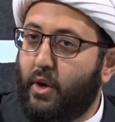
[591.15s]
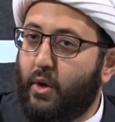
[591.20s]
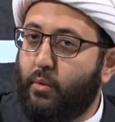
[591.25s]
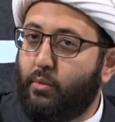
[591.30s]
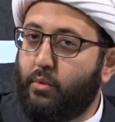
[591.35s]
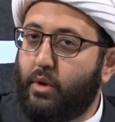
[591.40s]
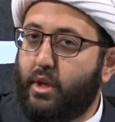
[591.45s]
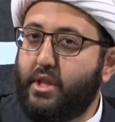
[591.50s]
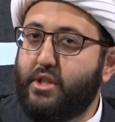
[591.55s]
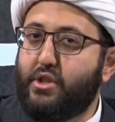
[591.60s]

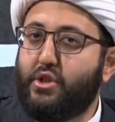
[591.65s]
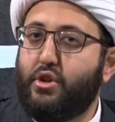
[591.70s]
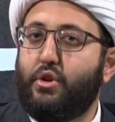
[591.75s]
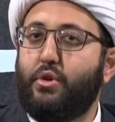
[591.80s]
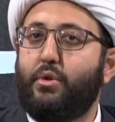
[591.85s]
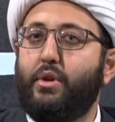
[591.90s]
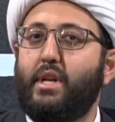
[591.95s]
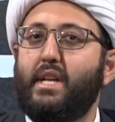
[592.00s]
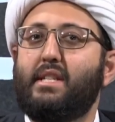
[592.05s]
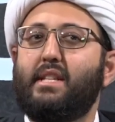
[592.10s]
What is your
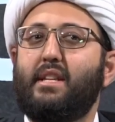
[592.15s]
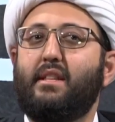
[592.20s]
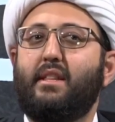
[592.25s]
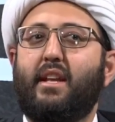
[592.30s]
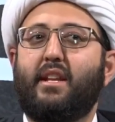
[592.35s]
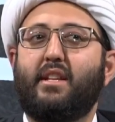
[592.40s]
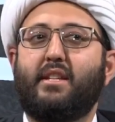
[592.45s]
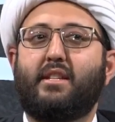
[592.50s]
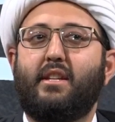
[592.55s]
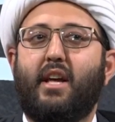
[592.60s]
reason
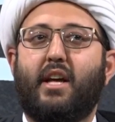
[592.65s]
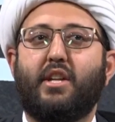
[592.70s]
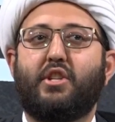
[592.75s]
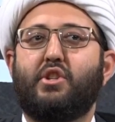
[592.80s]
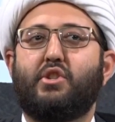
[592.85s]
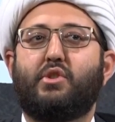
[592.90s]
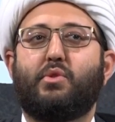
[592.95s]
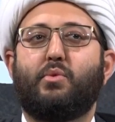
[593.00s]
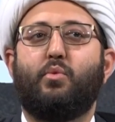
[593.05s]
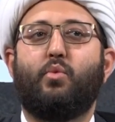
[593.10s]
that it's not
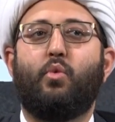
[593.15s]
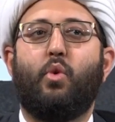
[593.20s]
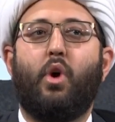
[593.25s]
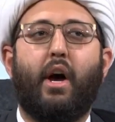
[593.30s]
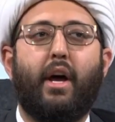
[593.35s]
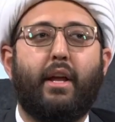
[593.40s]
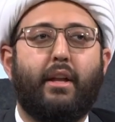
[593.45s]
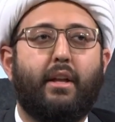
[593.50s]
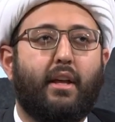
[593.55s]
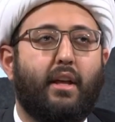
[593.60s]
just
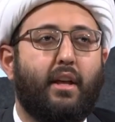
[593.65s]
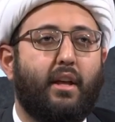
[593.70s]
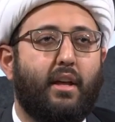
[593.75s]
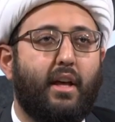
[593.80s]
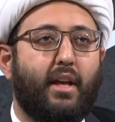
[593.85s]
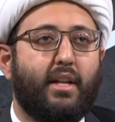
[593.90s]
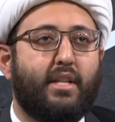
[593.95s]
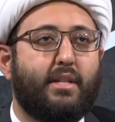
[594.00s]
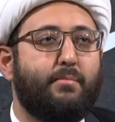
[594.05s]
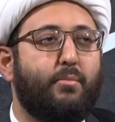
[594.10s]
one,
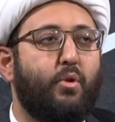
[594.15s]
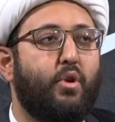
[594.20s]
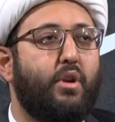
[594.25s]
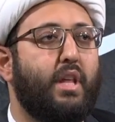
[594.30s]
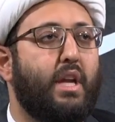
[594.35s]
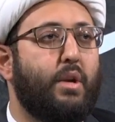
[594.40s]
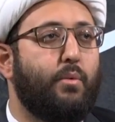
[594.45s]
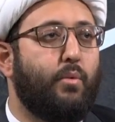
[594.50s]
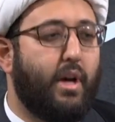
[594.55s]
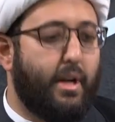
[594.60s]
it's more
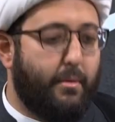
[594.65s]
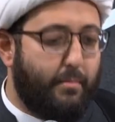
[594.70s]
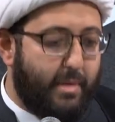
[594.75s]
than one?